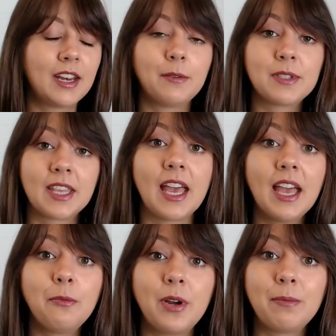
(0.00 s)
I was there
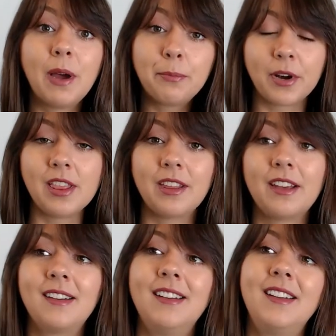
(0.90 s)
with my brother.
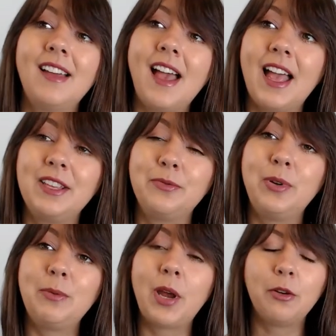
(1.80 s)
and we
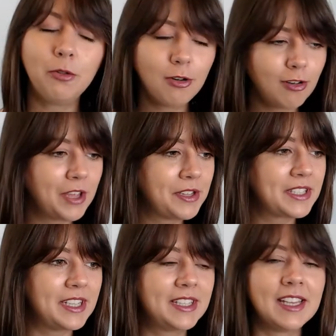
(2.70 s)
went all around the
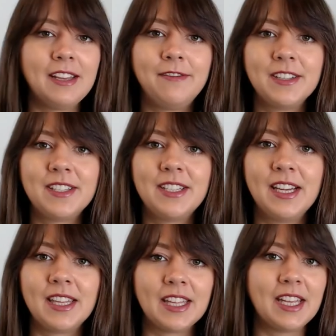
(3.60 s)
city
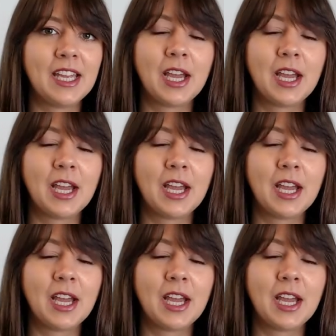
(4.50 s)
visiting the